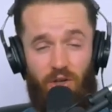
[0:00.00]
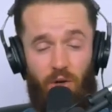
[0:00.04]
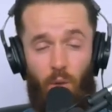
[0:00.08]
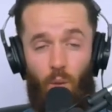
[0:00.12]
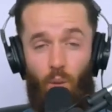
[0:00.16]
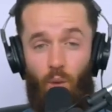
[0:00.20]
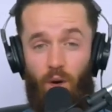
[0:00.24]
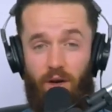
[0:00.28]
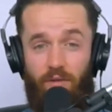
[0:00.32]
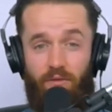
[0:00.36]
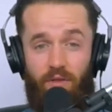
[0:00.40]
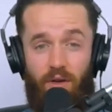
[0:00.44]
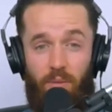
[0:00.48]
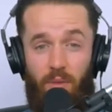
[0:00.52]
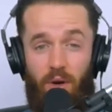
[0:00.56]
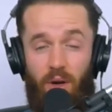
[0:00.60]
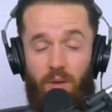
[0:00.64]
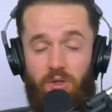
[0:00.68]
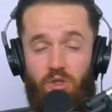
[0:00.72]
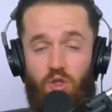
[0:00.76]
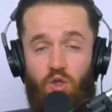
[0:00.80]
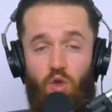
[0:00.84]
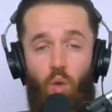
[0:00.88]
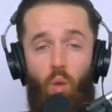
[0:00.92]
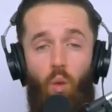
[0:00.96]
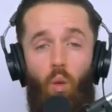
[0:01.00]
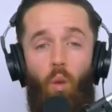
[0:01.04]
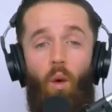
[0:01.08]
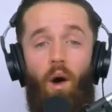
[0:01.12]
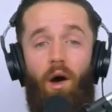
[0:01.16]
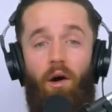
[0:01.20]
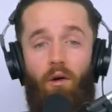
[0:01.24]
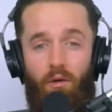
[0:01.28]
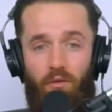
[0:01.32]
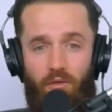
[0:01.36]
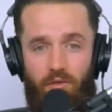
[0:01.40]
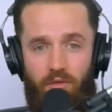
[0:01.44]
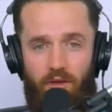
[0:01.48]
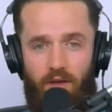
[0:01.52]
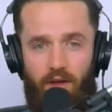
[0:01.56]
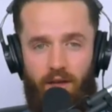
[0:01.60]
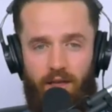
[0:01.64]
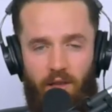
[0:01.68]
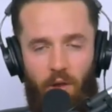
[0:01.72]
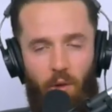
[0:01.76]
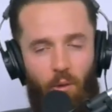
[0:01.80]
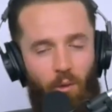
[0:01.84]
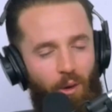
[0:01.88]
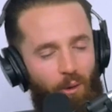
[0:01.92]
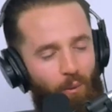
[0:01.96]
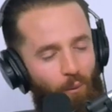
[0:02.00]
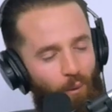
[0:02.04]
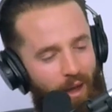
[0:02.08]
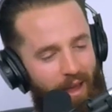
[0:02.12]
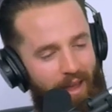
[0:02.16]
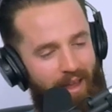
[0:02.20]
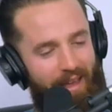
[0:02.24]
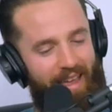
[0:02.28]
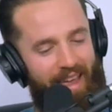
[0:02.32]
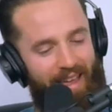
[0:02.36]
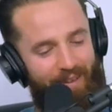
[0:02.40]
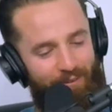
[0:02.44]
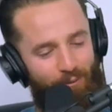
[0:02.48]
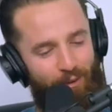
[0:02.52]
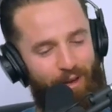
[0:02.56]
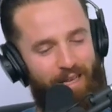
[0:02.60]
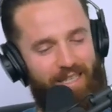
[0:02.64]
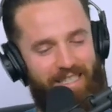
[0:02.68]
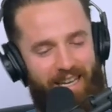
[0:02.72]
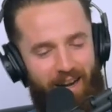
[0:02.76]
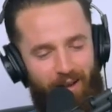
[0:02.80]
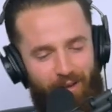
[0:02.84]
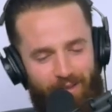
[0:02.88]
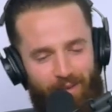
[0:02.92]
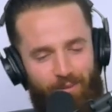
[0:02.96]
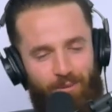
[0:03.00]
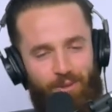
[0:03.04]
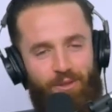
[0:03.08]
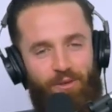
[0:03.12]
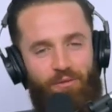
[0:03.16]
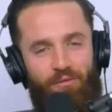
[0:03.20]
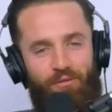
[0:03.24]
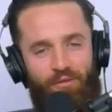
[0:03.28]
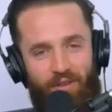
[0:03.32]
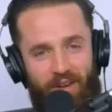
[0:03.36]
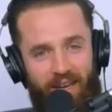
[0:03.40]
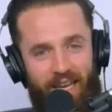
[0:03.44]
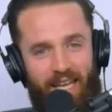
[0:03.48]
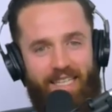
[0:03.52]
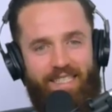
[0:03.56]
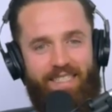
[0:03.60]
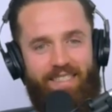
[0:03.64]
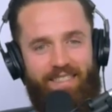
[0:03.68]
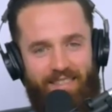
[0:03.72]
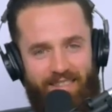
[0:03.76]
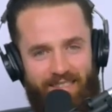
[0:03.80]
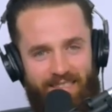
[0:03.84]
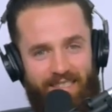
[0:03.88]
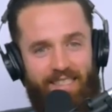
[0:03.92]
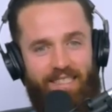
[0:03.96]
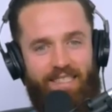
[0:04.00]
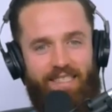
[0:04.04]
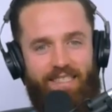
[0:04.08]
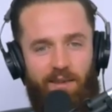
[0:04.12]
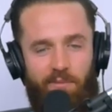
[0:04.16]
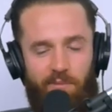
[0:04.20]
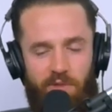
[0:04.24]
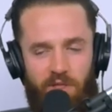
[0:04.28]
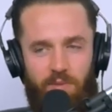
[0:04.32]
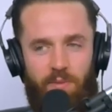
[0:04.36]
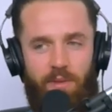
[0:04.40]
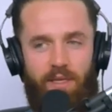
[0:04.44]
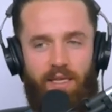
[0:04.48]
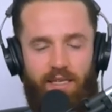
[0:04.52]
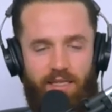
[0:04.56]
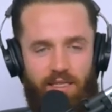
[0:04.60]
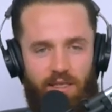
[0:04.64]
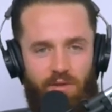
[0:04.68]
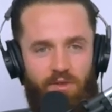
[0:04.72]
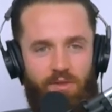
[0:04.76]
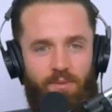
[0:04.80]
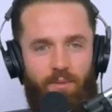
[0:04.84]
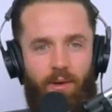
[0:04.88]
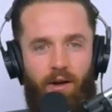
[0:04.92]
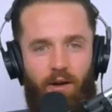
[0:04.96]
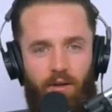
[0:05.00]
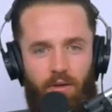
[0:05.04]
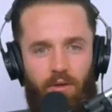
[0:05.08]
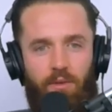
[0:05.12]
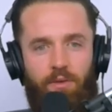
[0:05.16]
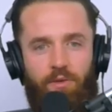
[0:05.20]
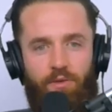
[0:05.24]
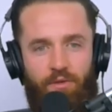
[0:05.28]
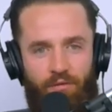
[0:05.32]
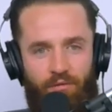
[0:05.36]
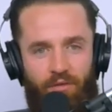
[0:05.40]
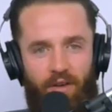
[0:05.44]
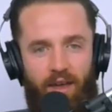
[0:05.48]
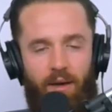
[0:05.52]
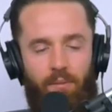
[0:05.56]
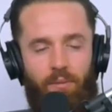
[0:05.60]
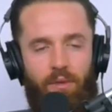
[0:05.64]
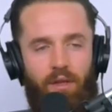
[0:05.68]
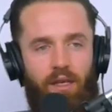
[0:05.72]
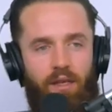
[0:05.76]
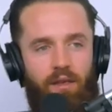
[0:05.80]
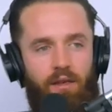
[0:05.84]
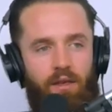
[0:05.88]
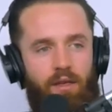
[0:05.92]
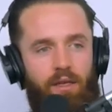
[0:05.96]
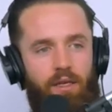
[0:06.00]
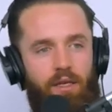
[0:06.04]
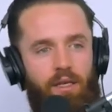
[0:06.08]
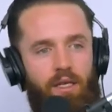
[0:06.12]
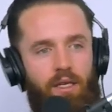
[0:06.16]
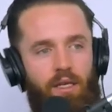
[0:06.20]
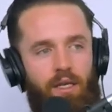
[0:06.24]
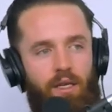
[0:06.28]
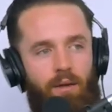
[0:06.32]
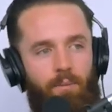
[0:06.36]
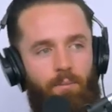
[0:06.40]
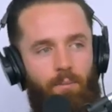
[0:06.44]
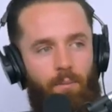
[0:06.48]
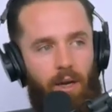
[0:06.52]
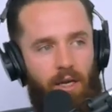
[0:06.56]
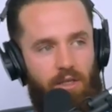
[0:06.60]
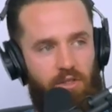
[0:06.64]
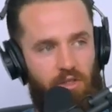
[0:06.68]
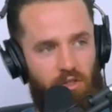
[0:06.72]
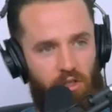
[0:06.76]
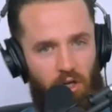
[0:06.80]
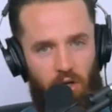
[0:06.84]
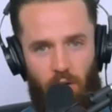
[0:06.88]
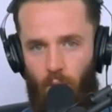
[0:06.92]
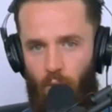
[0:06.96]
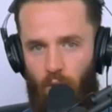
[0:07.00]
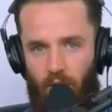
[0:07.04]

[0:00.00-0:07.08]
working for him when I was 12. And the only reason I was able to finesse the system is because he was my uncle, he was family. But I started